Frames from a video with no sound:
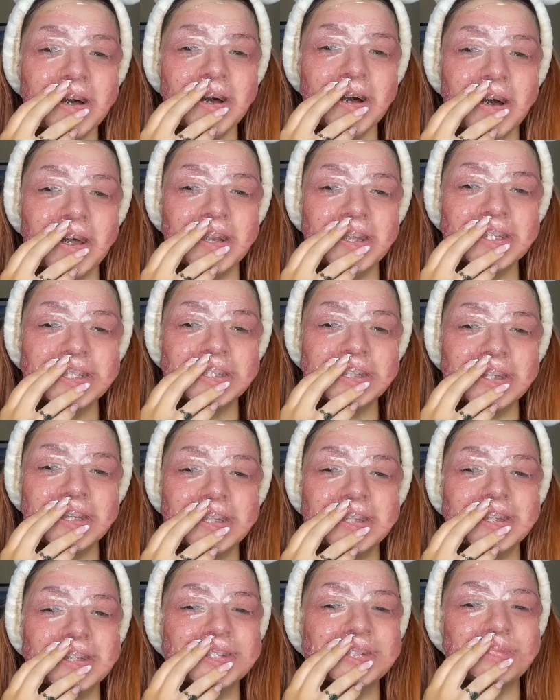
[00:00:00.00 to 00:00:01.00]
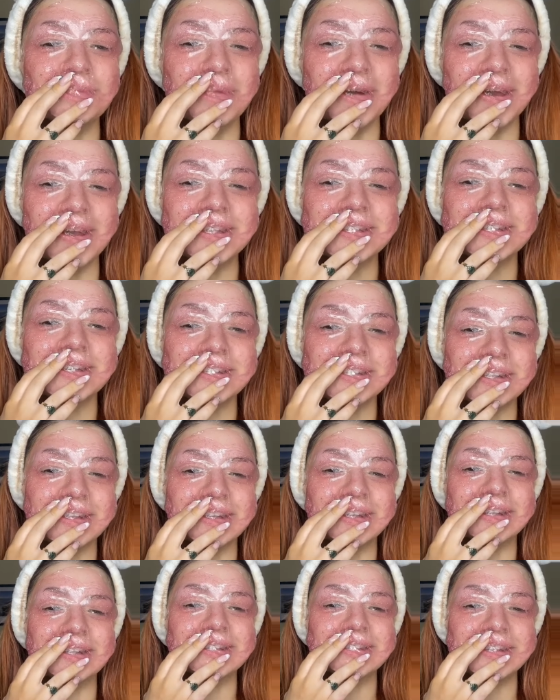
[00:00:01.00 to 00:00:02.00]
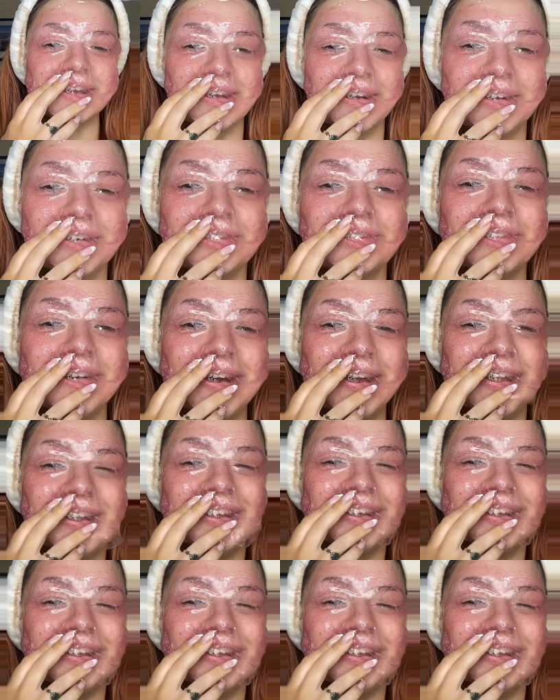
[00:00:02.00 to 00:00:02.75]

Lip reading: Honestly, this mask is a little terrifying.